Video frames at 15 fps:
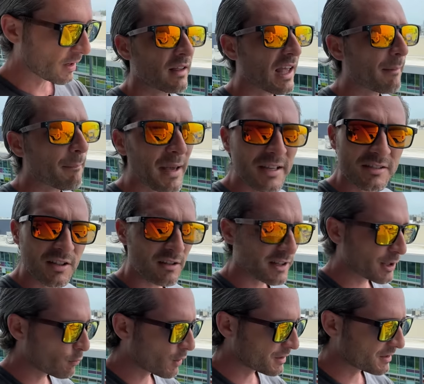And
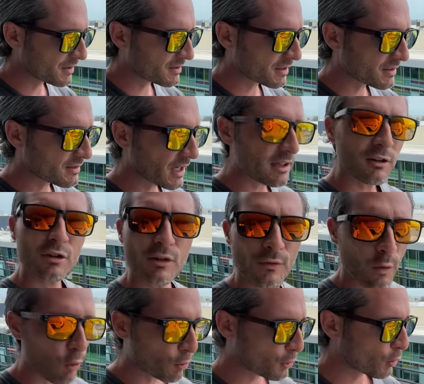basically what this executive
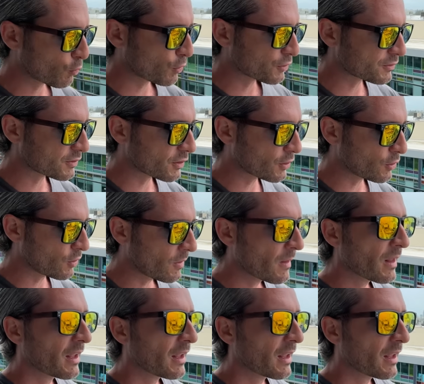order will do